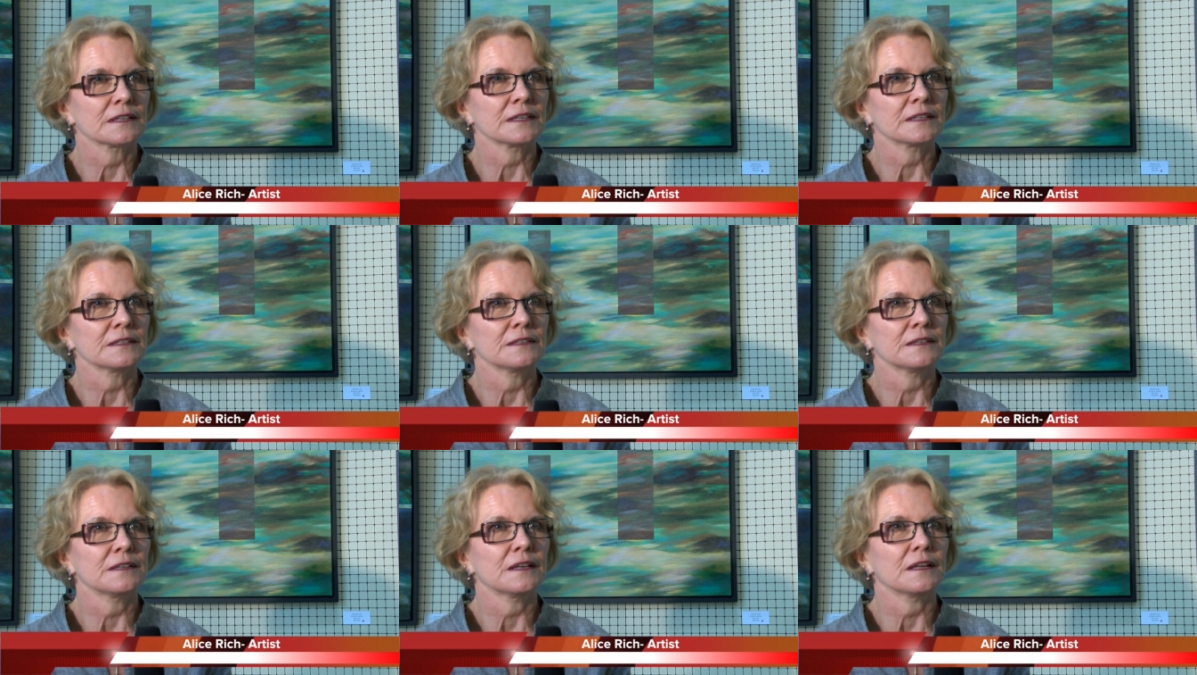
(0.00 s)

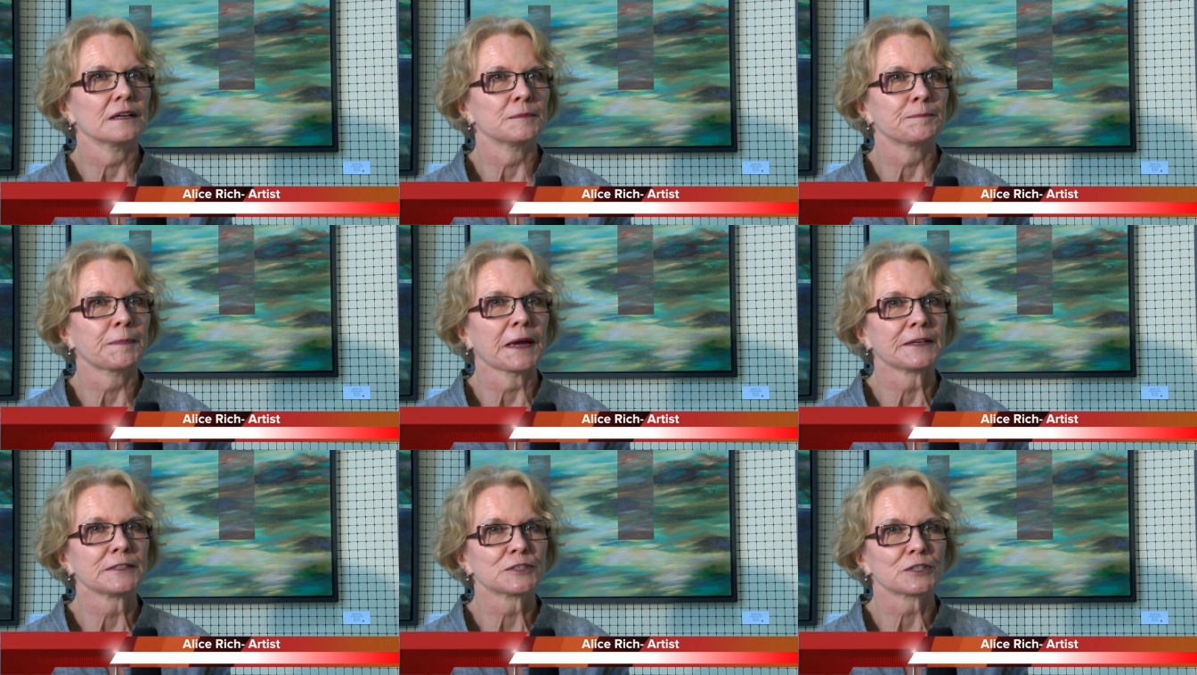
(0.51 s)
in a
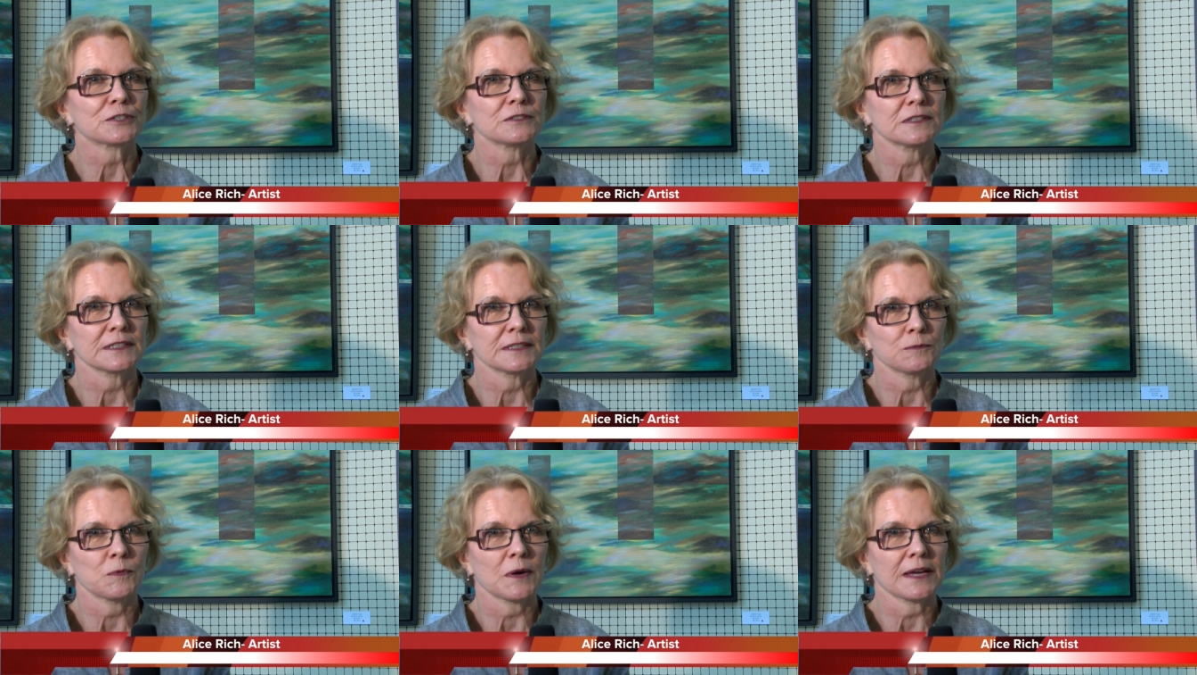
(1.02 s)

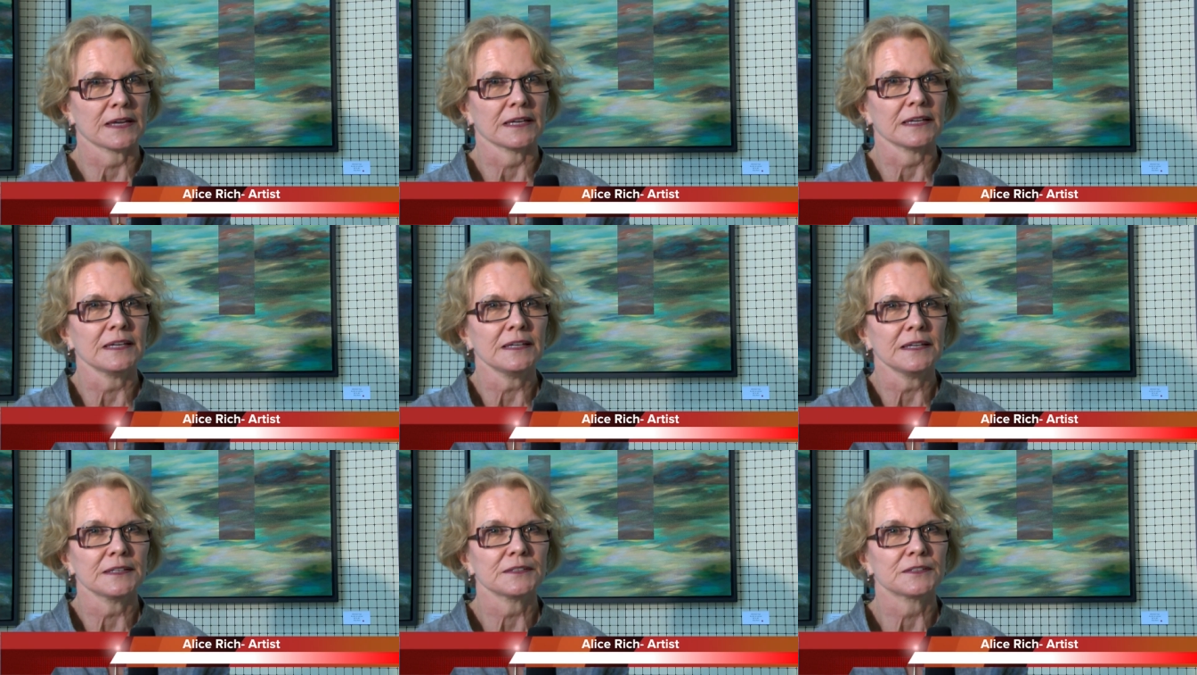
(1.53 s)
painterly
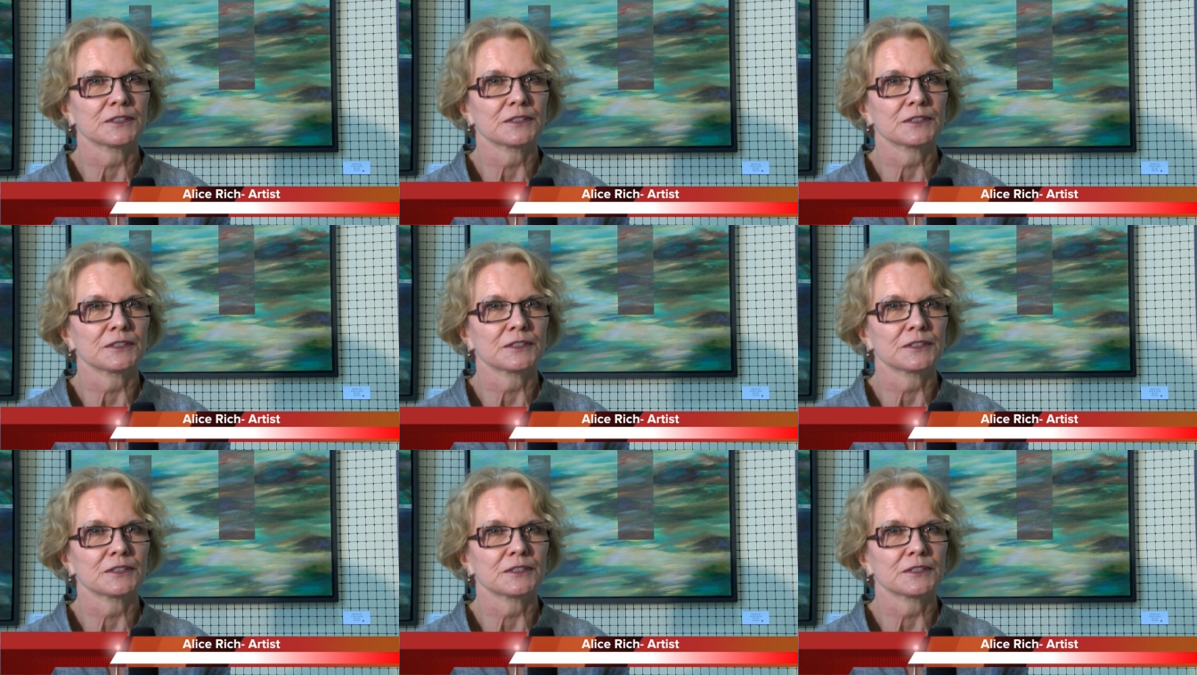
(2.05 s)
way